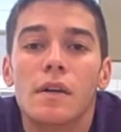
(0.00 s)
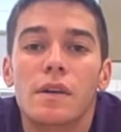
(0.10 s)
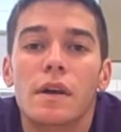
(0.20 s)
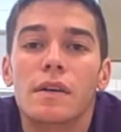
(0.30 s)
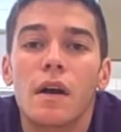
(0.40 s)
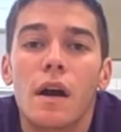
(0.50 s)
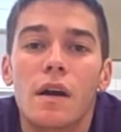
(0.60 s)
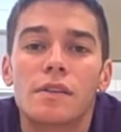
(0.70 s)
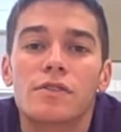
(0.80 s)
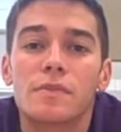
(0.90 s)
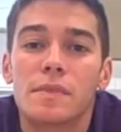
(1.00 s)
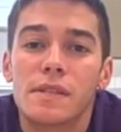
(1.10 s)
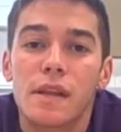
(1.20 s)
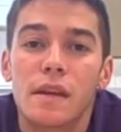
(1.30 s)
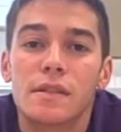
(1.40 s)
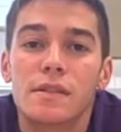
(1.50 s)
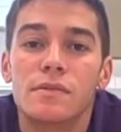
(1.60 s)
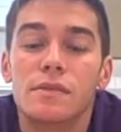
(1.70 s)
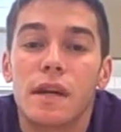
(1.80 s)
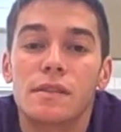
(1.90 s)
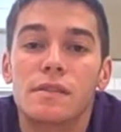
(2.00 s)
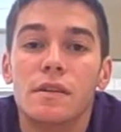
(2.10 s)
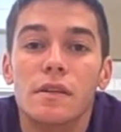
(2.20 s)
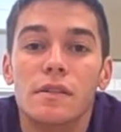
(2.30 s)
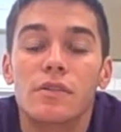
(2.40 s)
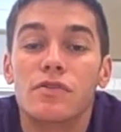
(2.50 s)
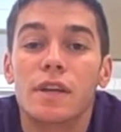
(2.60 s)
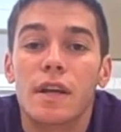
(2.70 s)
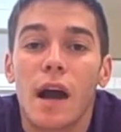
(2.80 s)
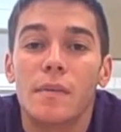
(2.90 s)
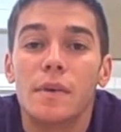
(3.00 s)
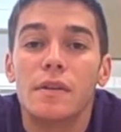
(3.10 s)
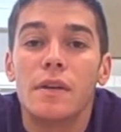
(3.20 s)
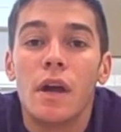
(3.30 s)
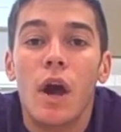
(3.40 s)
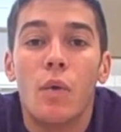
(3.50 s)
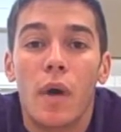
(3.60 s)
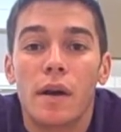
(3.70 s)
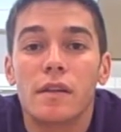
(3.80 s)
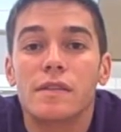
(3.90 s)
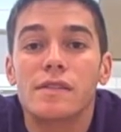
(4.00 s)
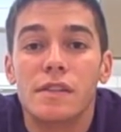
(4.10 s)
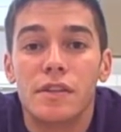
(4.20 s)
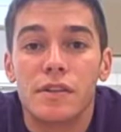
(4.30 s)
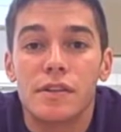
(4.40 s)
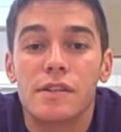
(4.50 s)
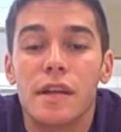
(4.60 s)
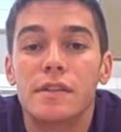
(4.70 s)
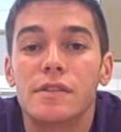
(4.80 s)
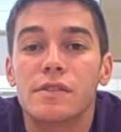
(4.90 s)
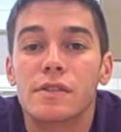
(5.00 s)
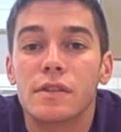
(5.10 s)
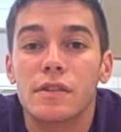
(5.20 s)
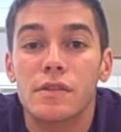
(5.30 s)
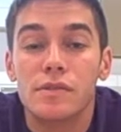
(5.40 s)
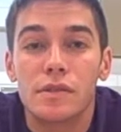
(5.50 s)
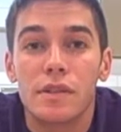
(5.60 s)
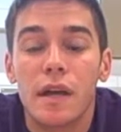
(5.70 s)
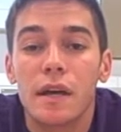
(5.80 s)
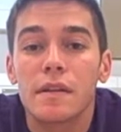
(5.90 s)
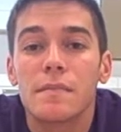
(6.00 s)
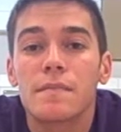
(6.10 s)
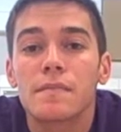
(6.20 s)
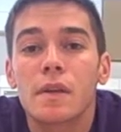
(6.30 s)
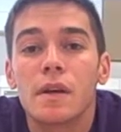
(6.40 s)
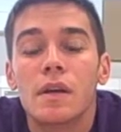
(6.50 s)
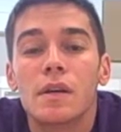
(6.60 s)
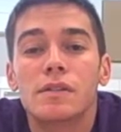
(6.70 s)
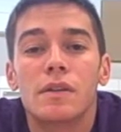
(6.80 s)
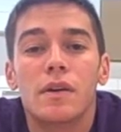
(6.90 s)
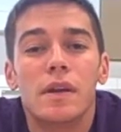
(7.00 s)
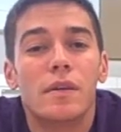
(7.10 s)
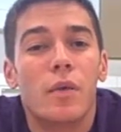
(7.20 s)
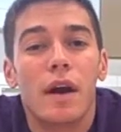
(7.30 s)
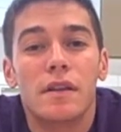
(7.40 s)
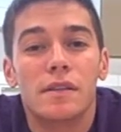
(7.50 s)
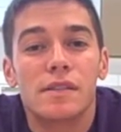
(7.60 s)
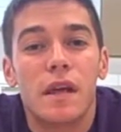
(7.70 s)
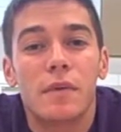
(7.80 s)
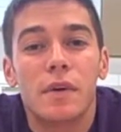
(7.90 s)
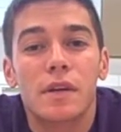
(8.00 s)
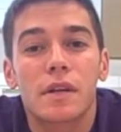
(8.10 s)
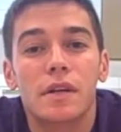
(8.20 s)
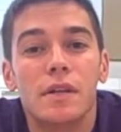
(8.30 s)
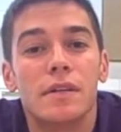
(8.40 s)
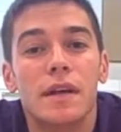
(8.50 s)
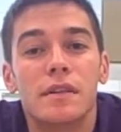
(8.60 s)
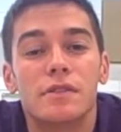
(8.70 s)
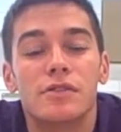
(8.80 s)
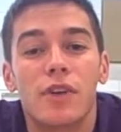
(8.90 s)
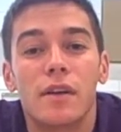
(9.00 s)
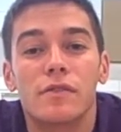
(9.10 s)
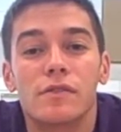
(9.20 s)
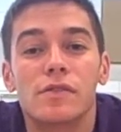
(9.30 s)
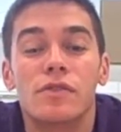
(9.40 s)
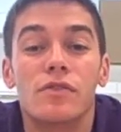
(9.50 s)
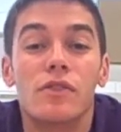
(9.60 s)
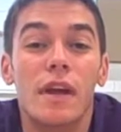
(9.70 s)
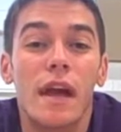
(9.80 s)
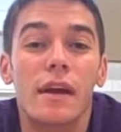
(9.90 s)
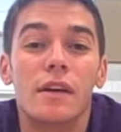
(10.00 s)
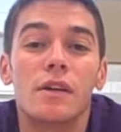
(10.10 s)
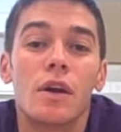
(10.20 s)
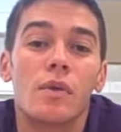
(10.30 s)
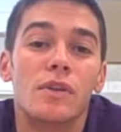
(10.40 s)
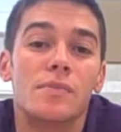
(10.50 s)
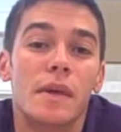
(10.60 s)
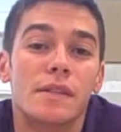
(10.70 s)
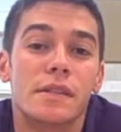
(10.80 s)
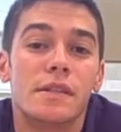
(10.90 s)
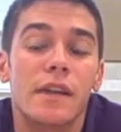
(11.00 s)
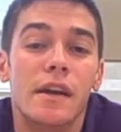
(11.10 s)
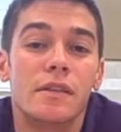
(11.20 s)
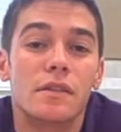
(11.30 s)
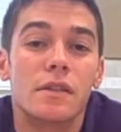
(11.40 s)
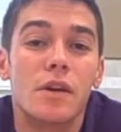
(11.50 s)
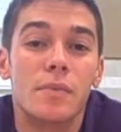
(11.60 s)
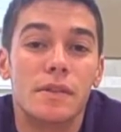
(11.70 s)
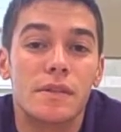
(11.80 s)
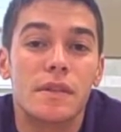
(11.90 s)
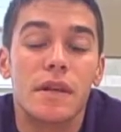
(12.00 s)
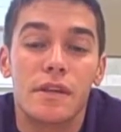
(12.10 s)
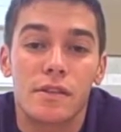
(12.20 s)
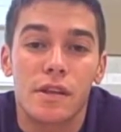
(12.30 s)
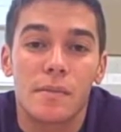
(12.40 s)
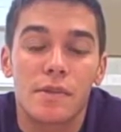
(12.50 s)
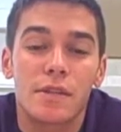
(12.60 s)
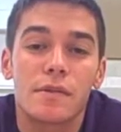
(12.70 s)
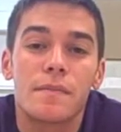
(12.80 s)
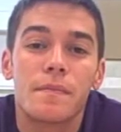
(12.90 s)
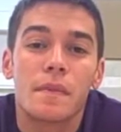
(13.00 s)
Okay, our group decided to test the 3 common wireless security standards used today. So in a wireless network, the data travels through the air, which makes it inherently open to interception.